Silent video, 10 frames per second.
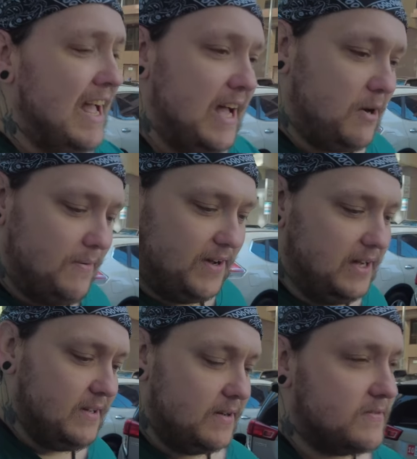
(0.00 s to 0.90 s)

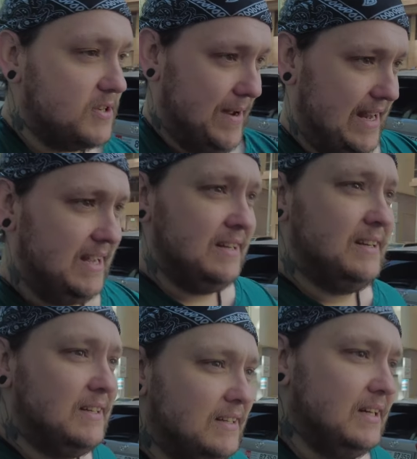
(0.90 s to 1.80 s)
However, to me,
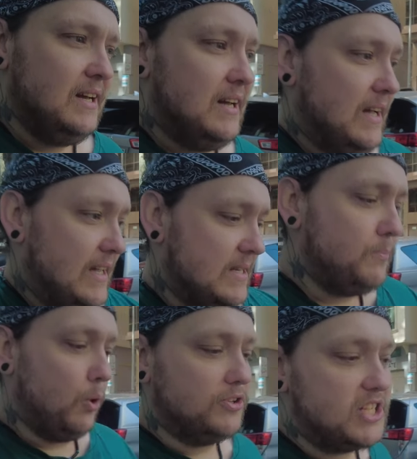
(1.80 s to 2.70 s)
it's
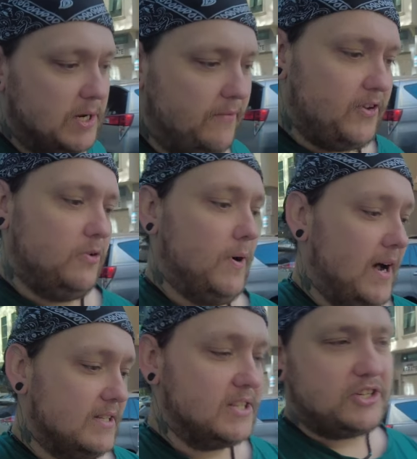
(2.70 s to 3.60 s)
important to know a few
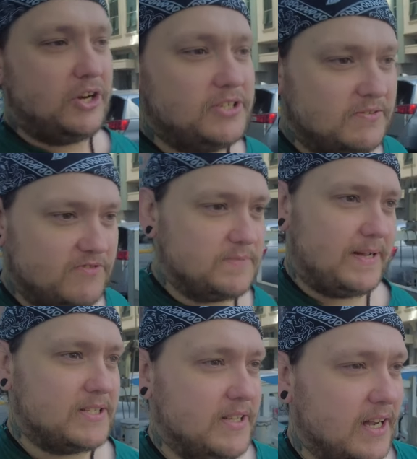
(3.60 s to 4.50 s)
words to show some
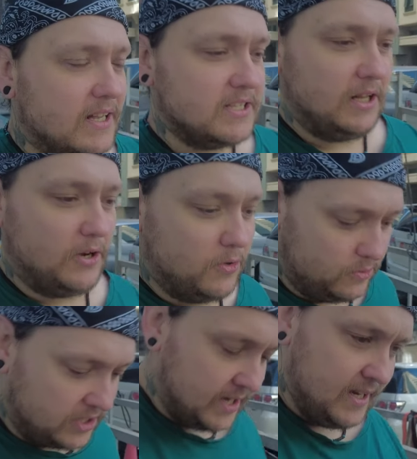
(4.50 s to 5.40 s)
respect to
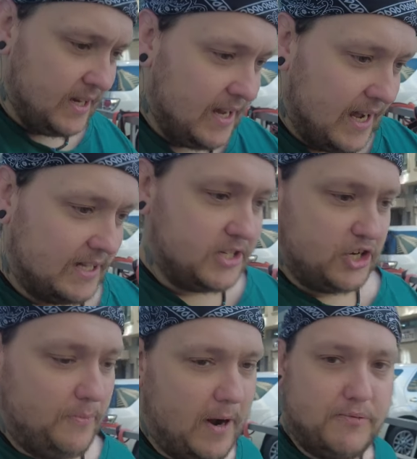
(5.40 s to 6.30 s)
locals and to
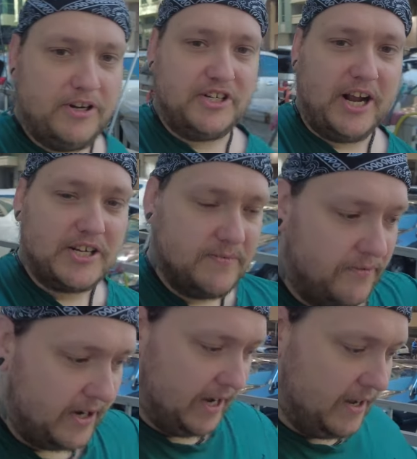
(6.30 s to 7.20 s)
show my appreciation
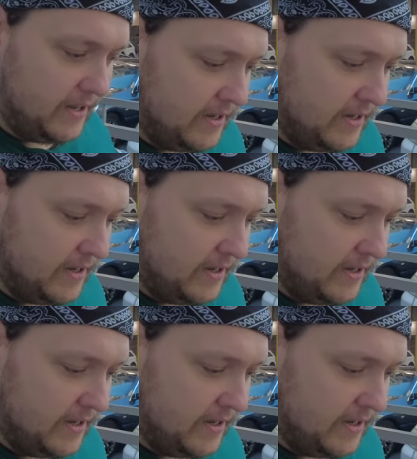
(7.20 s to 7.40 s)
for